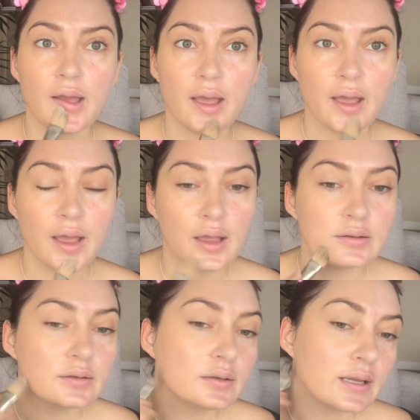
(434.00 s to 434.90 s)

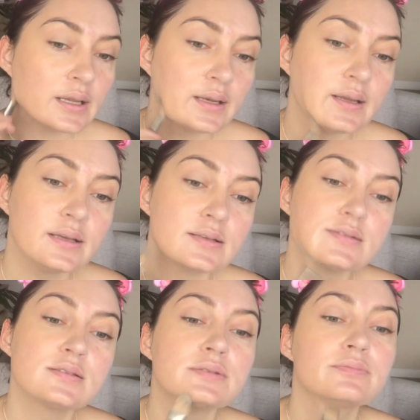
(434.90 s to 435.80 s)
and it
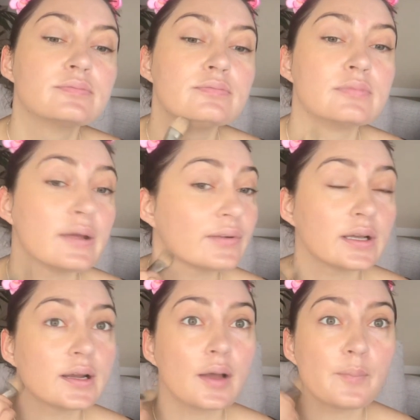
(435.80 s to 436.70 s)
is never
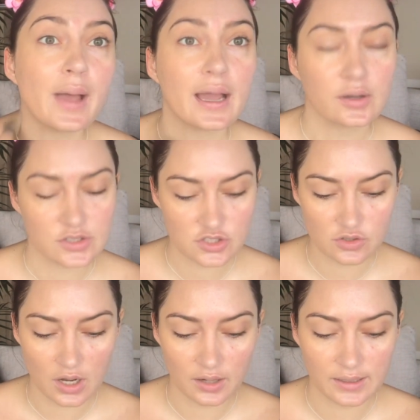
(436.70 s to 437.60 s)
going to come back because you
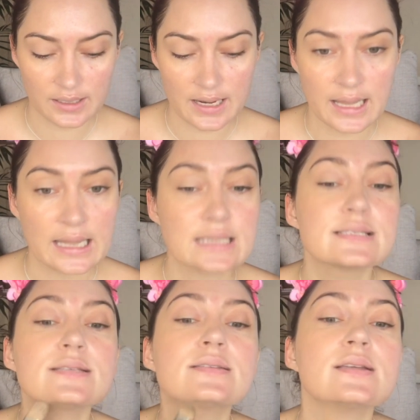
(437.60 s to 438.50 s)
can't get
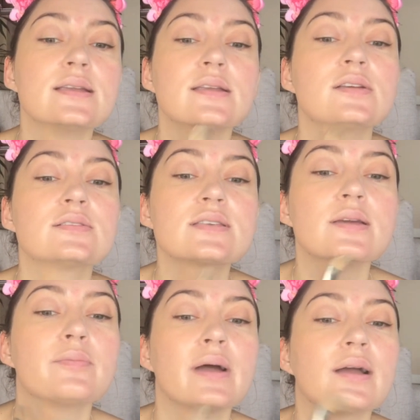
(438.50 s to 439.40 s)
elasticity in your
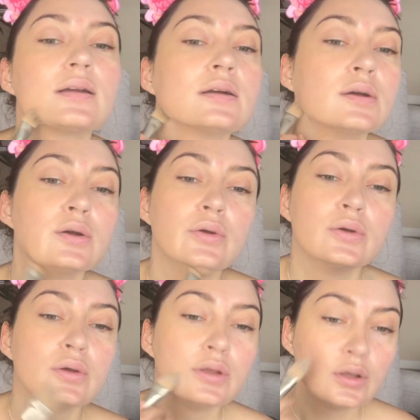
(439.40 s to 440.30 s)
skin back.
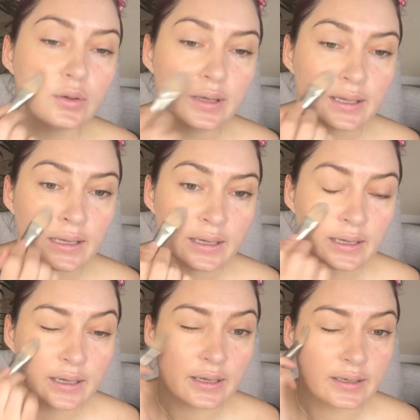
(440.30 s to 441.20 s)
You
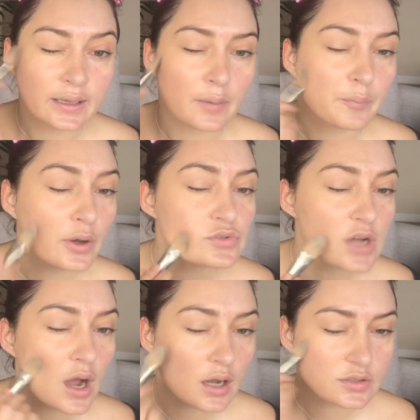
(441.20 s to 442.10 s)
can get
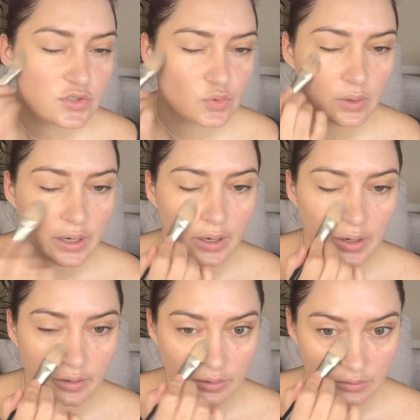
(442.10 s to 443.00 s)
Botox
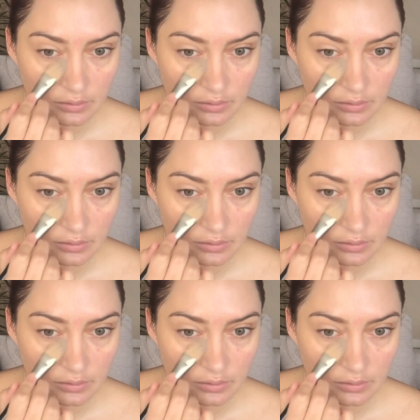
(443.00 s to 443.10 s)
where